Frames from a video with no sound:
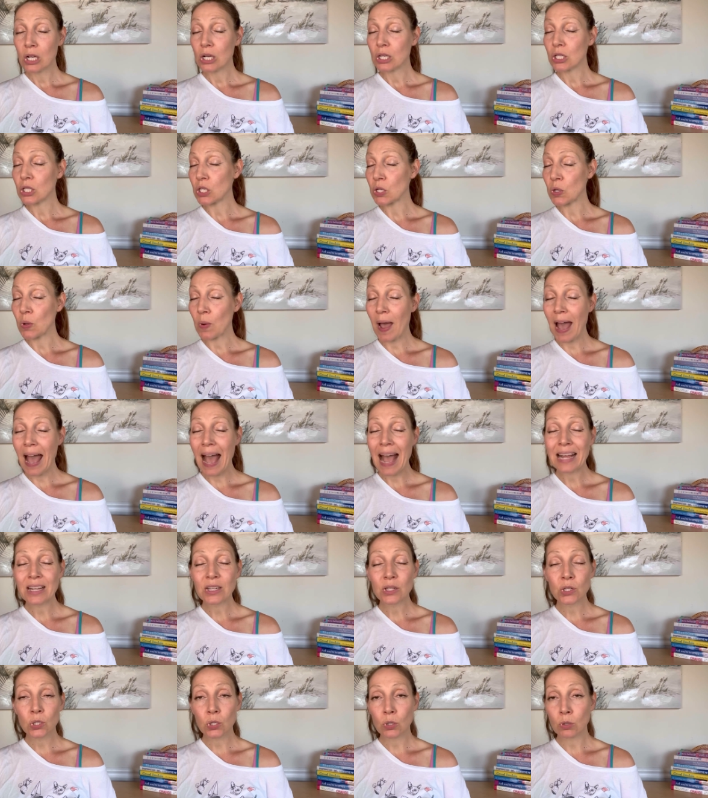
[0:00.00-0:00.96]
So
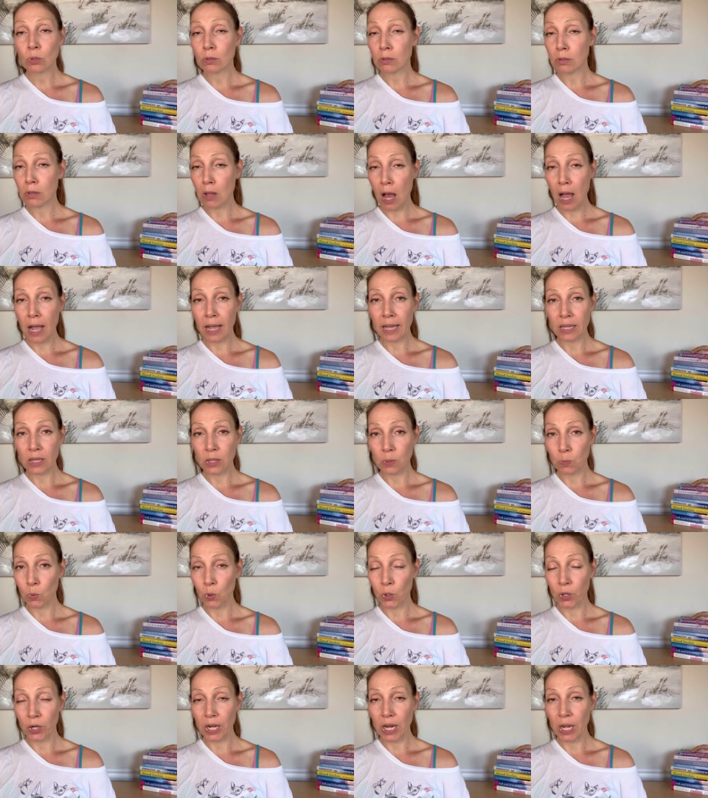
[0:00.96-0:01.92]
at 2 o'clock in the
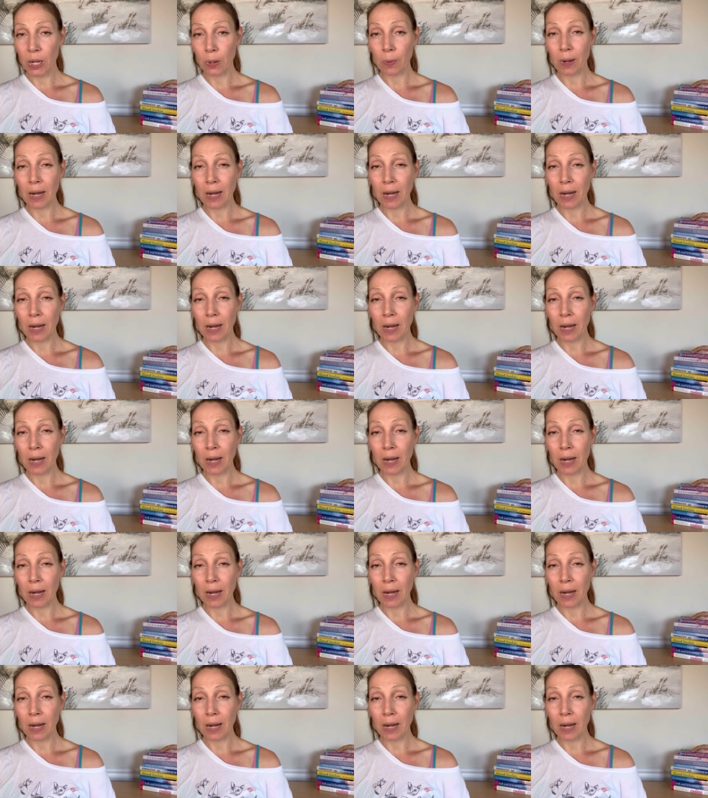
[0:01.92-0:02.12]
morning,